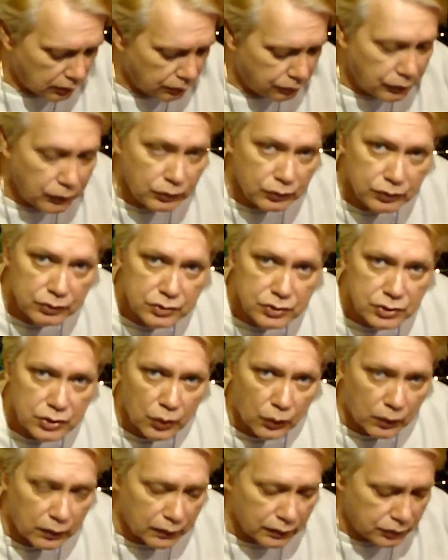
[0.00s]
food
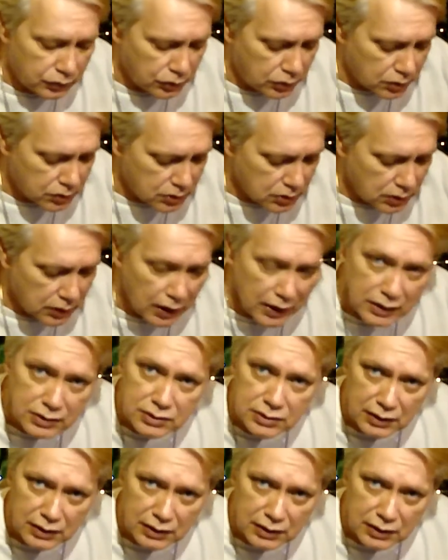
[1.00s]
storage just in case.